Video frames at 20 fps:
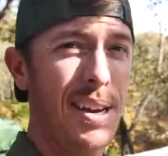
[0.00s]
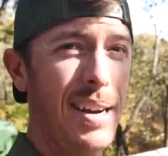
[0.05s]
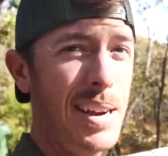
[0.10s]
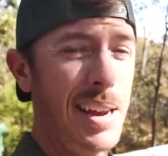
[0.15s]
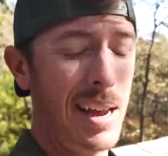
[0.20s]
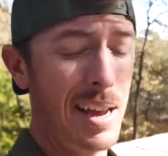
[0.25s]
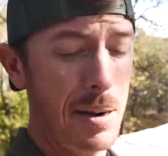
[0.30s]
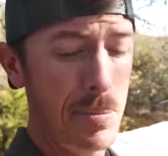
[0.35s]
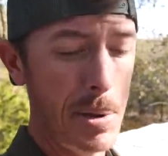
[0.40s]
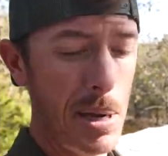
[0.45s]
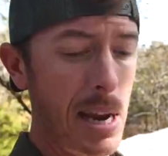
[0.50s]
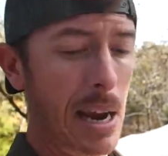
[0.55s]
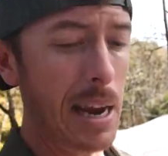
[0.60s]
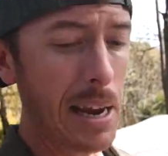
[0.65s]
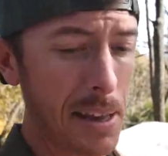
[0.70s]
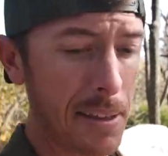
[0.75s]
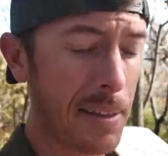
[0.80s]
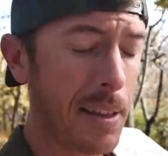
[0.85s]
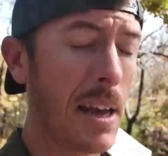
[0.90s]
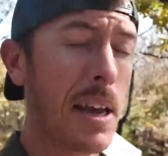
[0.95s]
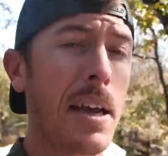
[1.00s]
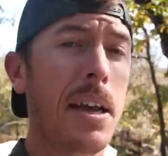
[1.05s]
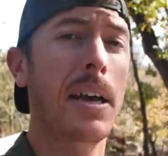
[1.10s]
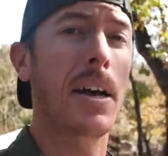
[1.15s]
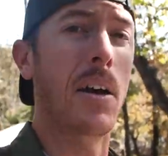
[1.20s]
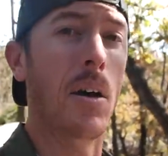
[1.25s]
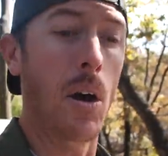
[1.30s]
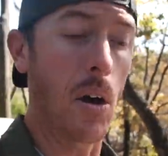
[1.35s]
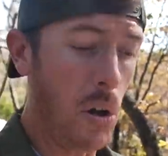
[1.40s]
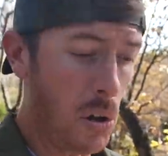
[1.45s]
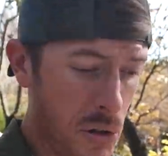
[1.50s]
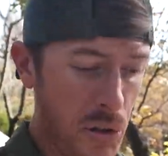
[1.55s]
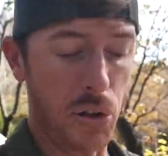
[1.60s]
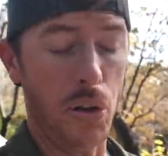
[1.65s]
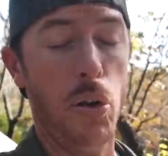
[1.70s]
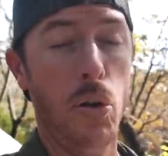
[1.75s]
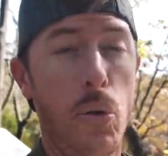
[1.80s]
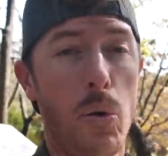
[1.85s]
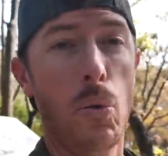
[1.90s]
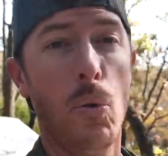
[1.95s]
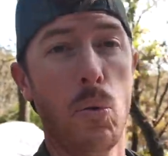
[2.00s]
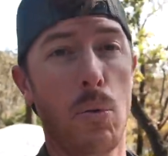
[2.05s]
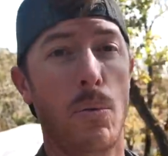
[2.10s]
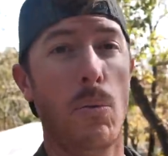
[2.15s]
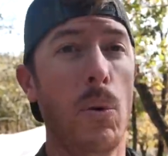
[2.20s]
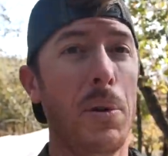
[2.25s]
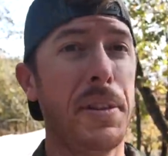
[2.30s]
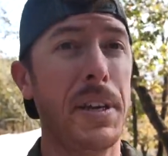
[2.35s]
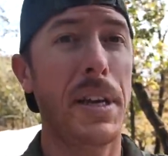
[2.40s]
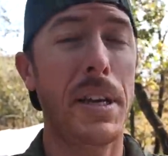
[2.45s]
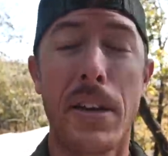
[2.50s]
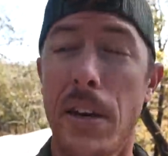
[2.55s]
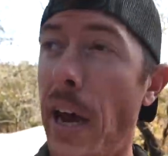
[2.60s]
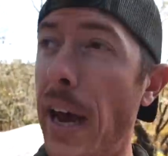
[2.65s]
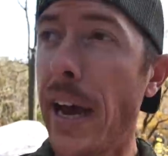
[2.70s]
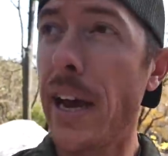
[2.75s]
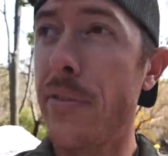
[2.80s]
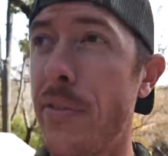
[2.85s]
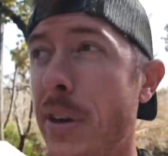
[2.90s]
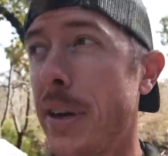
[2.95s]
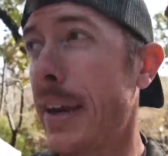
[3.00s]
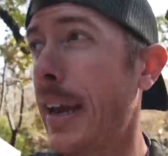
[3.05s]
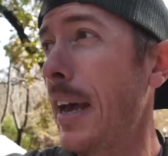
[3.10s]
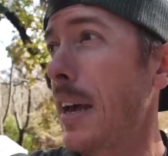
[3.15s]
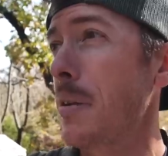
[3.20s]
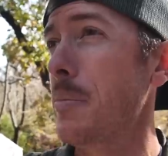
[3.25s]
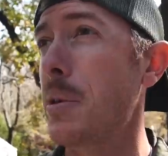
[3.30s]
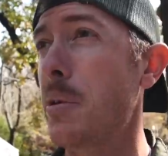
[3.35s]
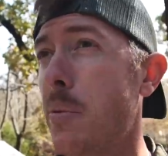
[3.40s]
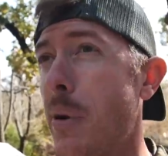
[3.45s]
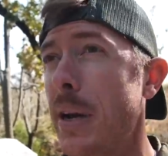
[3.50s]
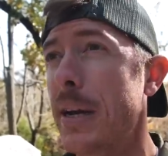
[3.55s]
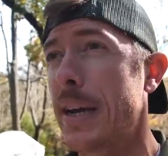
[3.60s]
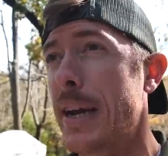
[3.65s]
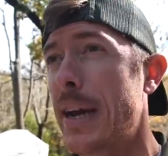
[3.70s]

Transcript: at Academy, and also what they have at Academy right